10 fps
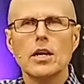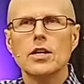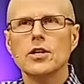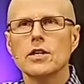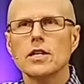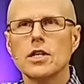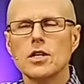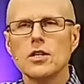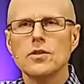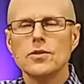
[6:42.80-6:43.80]
you're gonna
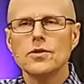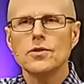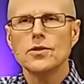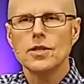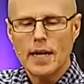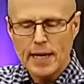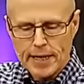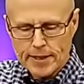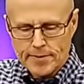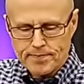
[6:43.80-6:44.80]
lose
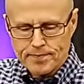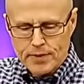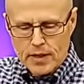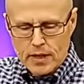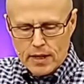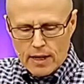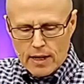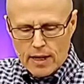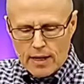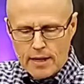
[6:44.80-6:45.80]
um,
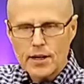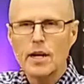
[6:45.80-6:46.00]
uh,